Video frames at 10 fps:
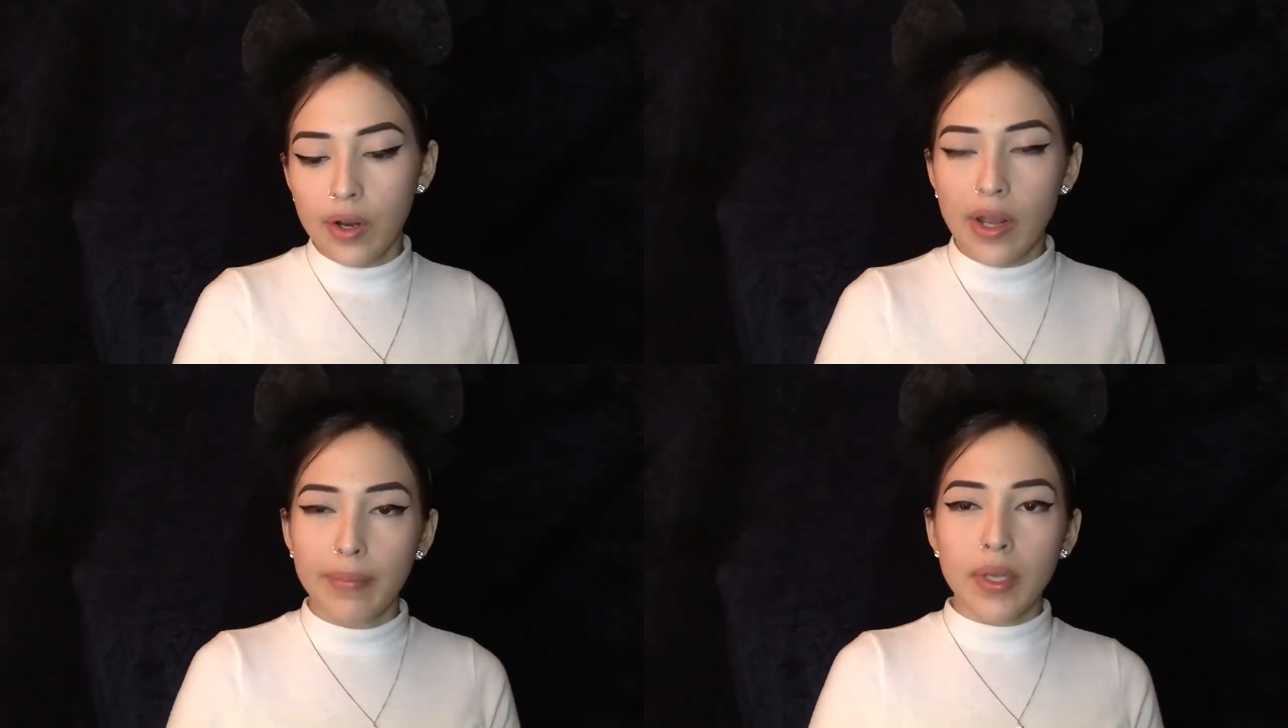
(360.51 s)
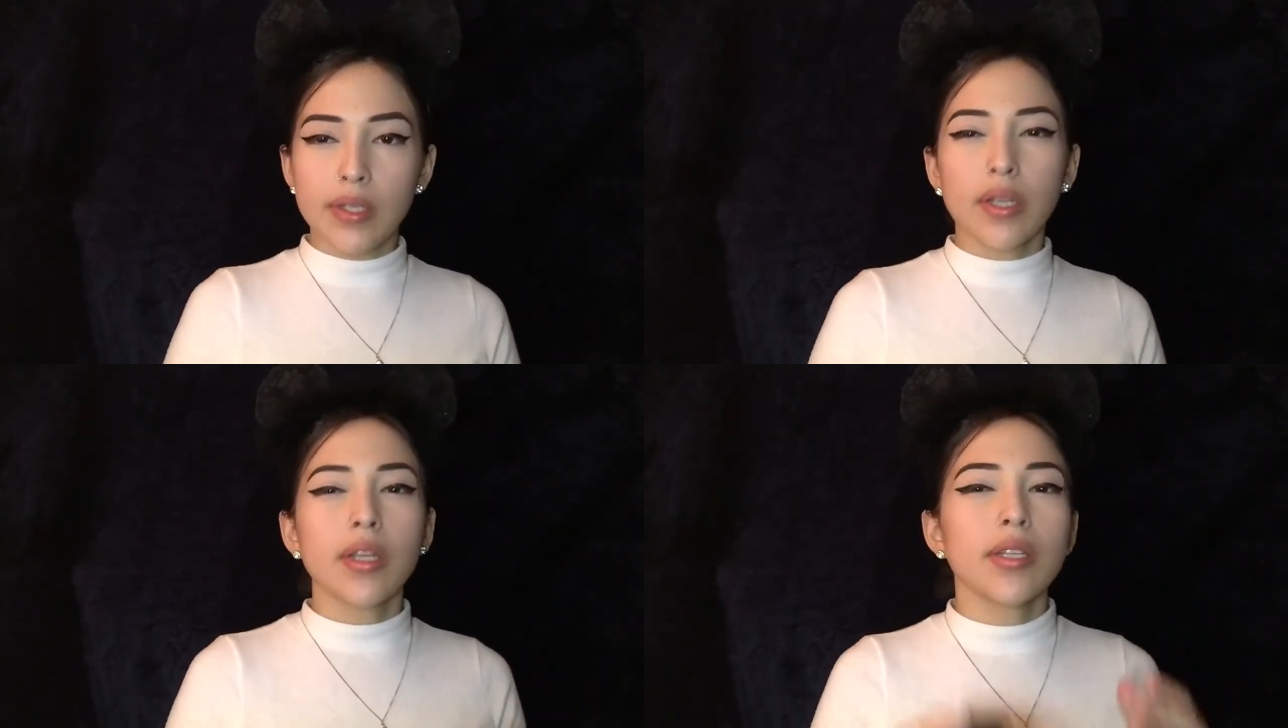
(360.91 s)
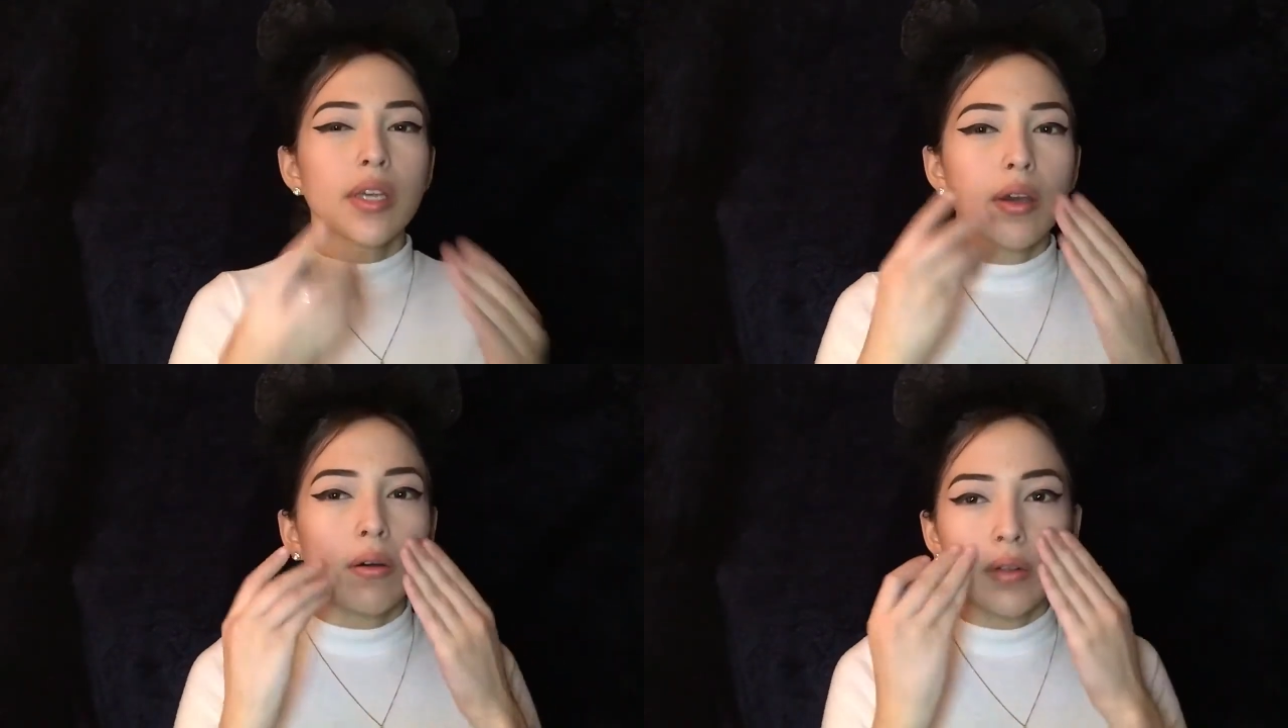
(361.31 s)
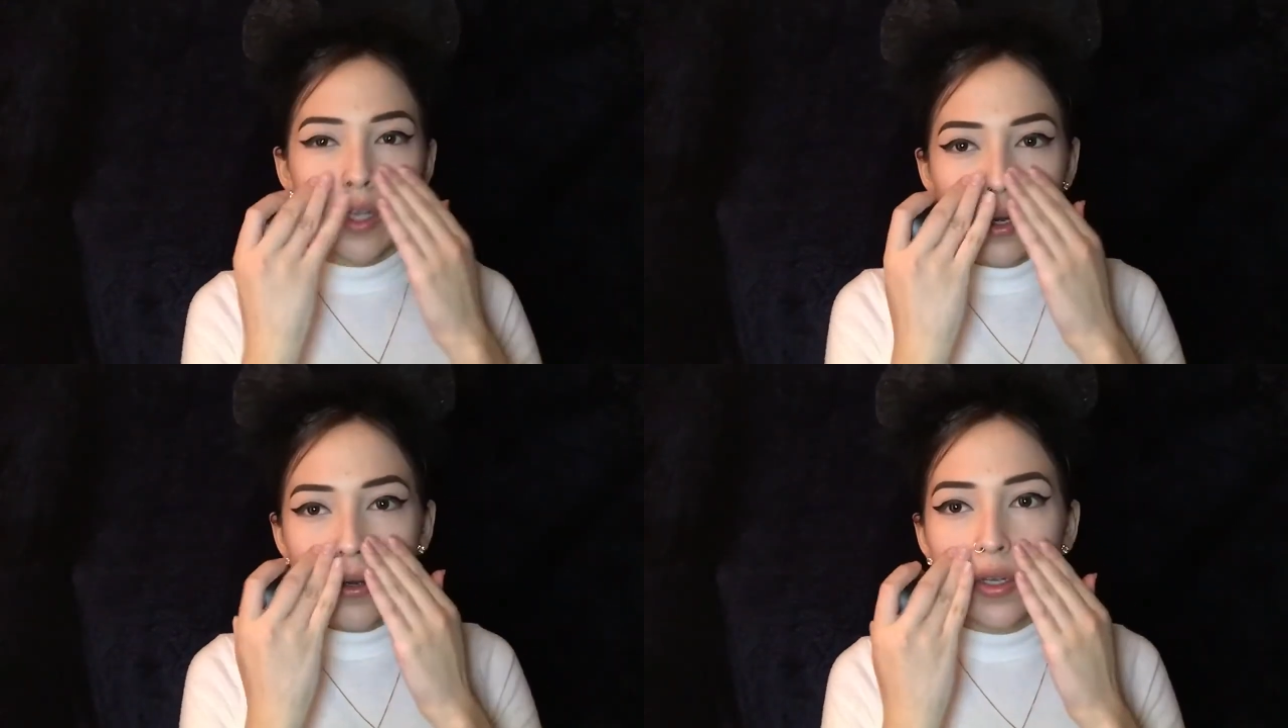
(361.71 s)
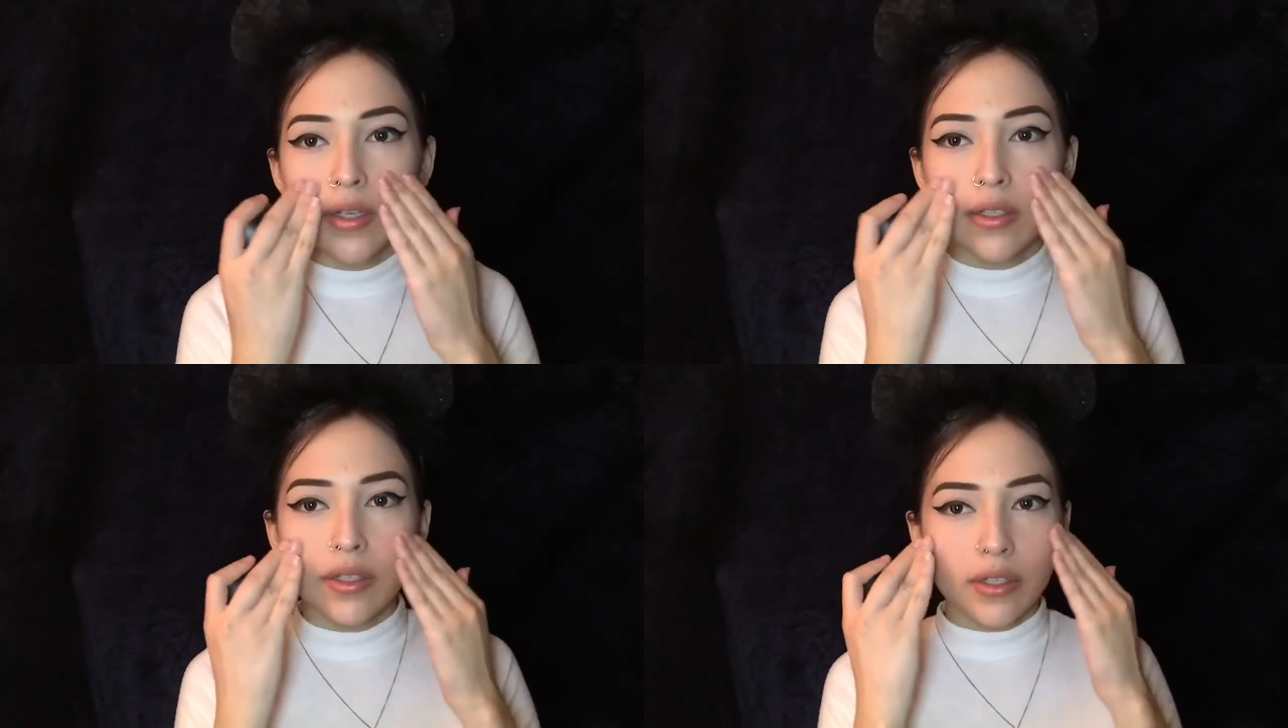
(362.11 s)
and basically set all the areas